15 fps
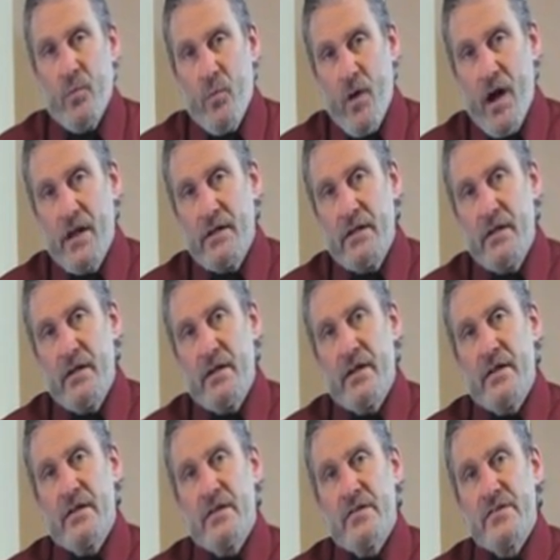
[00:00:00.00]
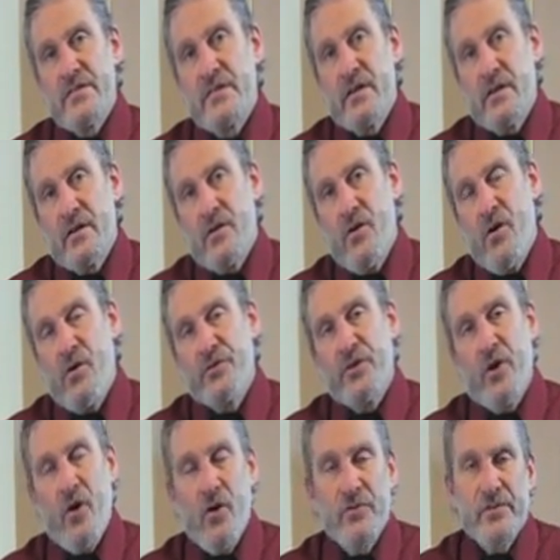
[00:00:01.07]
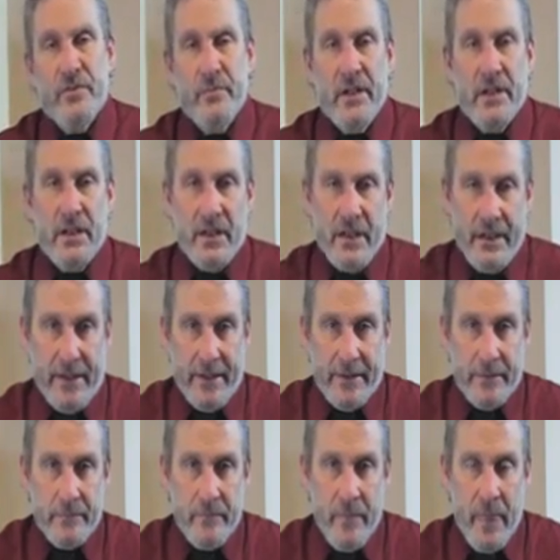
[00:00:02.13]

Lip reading: One is called Ultimate E.